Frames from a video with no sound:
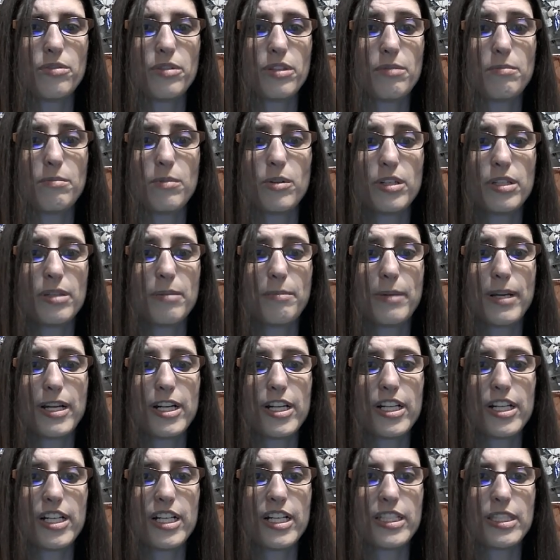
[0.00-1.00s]
The more the
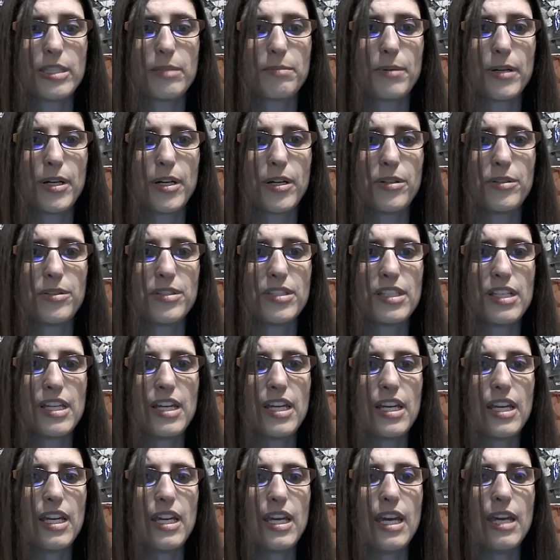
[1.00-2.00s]
merrier, I suppose.
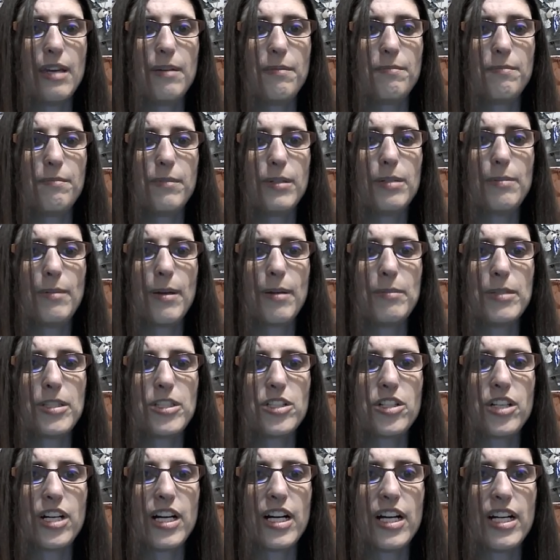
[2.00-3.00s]
And what about
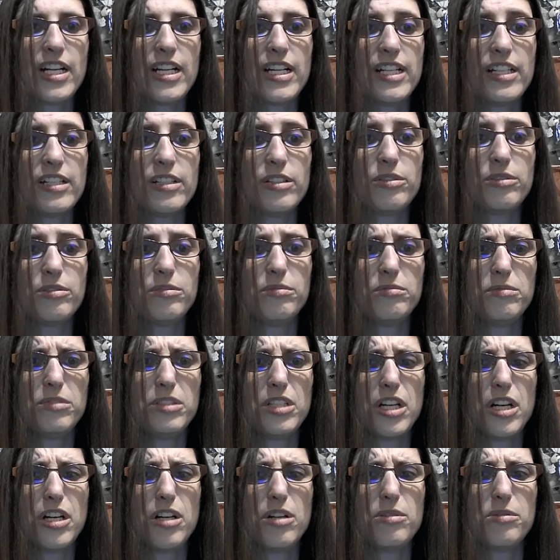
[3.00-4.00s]
Mizuhara? Who
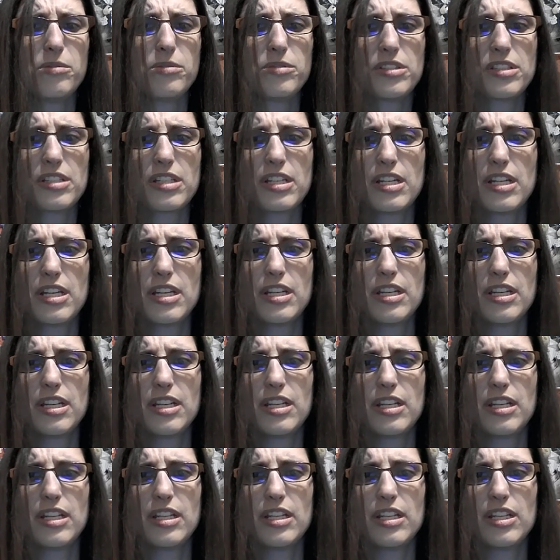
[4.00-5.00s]
knows?
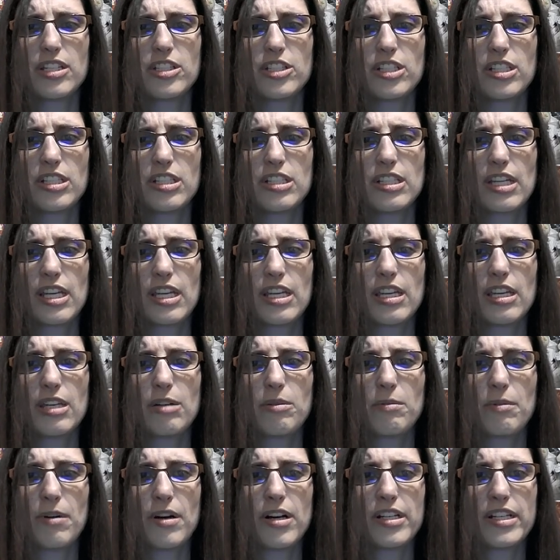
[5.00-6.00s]
Is she taking a
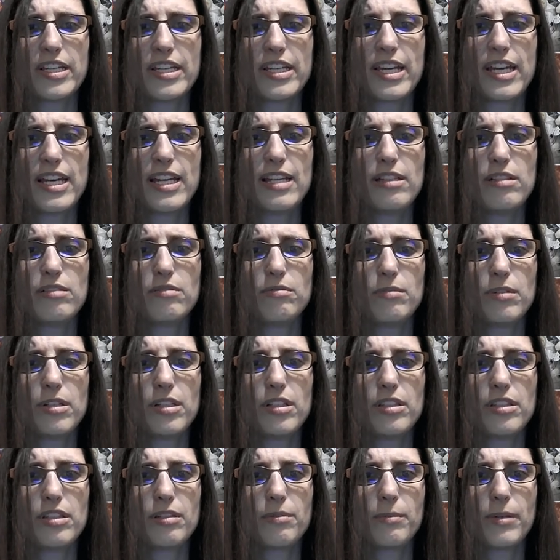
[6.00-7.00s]
walk again?
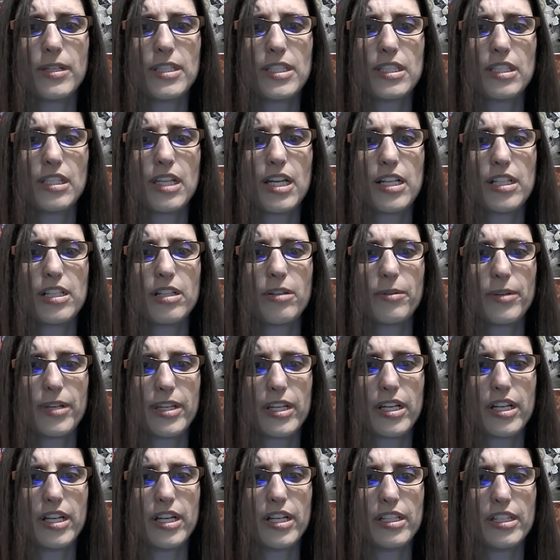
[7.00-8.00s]
Well, there was a lot going
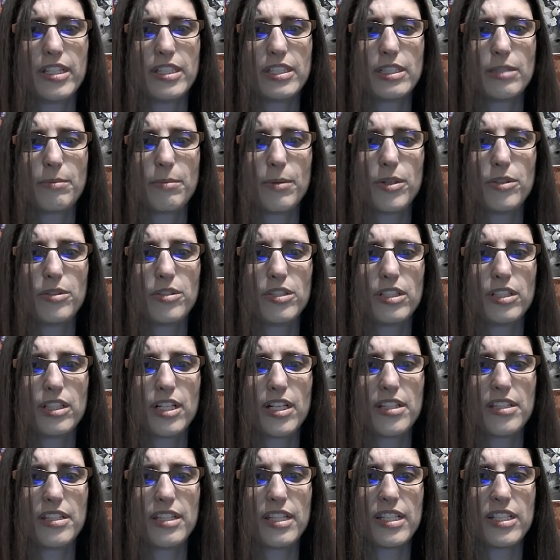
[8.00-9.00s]
on. I suppose there
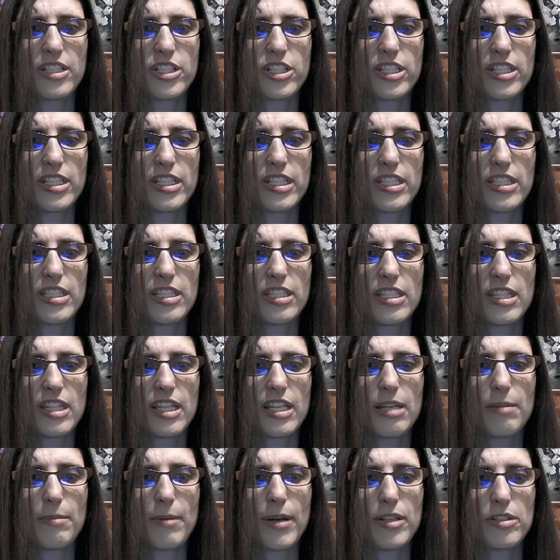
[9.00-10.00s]
are things she needs to
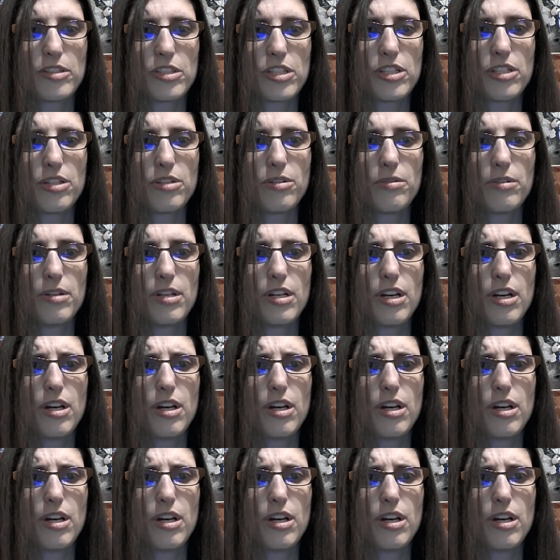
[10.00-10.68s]
think about, too.